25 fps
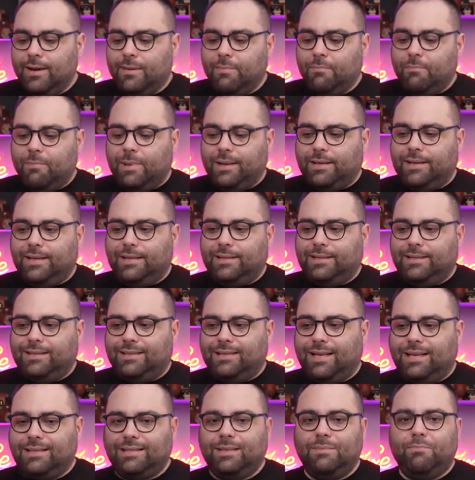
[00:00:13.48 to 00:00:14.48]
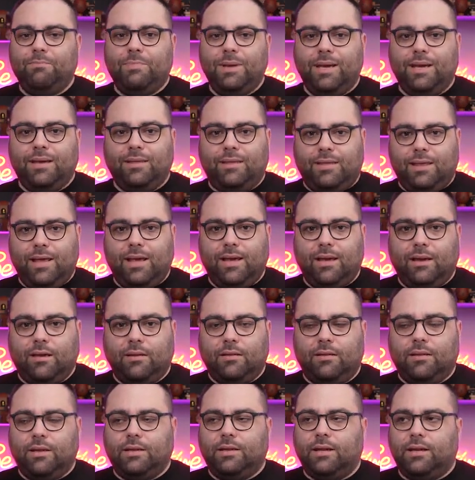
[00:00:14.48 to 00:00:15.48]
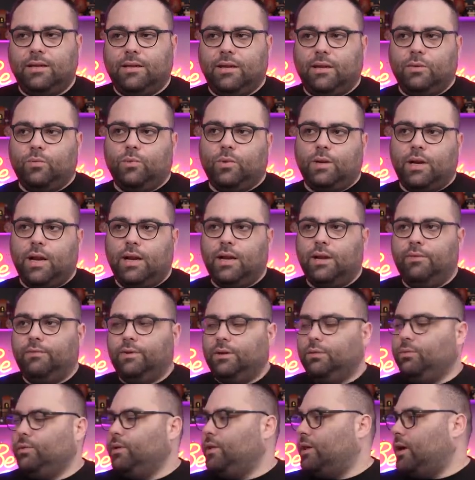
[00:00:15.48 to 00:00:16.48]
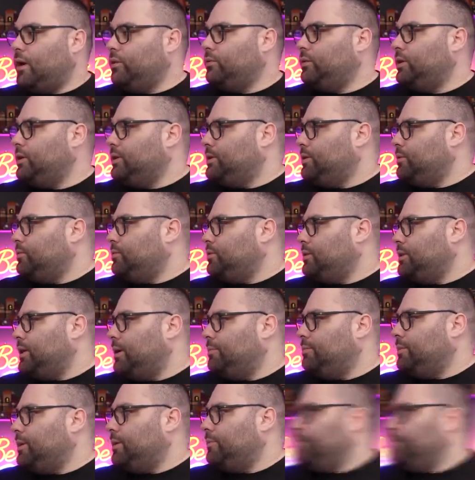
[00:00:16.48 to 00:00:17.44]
But it's such a big thing that I didn't want to leave it without its own chapter.